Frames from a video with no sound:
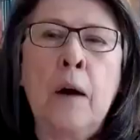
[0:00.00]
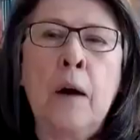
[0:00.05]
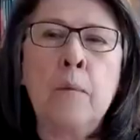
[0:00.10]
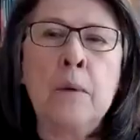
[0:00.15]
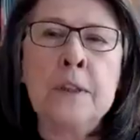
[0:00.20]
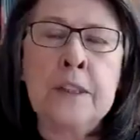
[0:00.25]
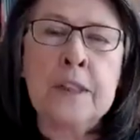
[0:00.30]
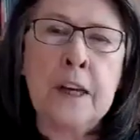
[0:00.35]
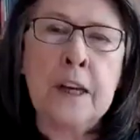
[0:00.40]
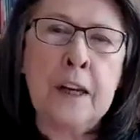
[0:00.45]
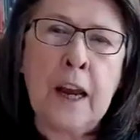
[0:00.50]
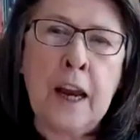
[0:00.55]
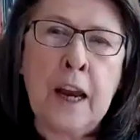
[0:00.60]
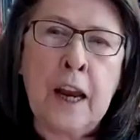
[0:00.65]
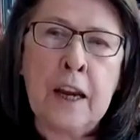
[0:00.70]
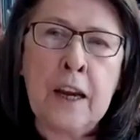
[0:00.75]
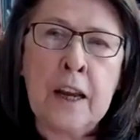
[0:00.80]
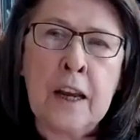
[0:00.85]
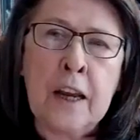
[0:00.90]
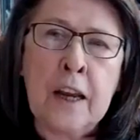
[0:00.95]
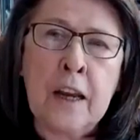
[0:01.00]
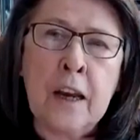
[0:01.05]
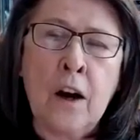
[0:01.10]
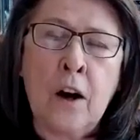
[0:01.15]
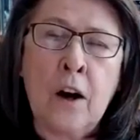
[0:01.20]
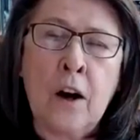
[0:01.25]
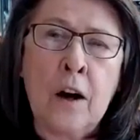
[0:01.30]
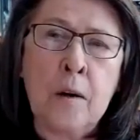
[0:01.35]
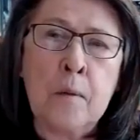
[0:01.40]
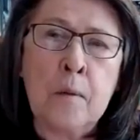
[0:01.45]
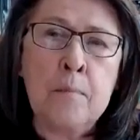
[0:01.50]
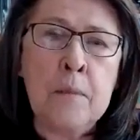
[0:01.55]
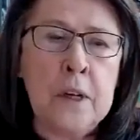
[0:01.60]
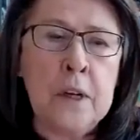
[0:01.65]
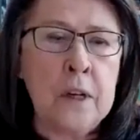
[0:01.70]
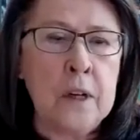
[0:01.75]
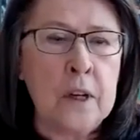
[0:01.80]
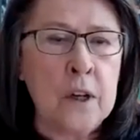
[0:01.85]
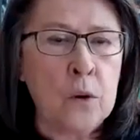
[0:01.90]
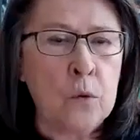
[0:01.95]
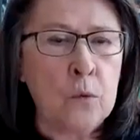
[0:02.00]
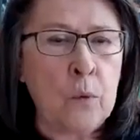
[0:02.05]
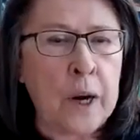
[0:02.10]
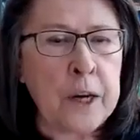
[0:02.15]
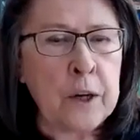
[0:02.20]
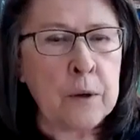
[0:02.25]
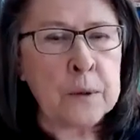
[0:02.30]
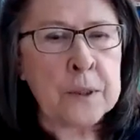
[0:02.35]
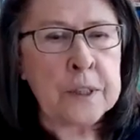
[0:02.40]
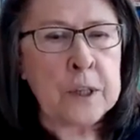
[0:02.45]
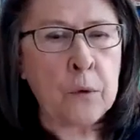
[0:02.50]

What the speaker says: would say to any writers